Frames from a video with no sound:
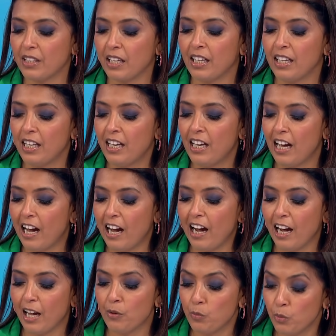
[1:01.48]
that
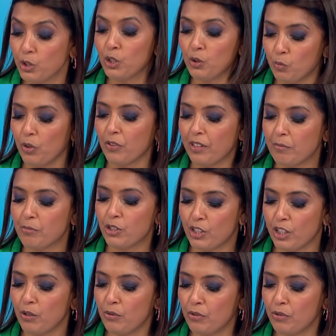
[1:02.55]
I wouldn't want them to go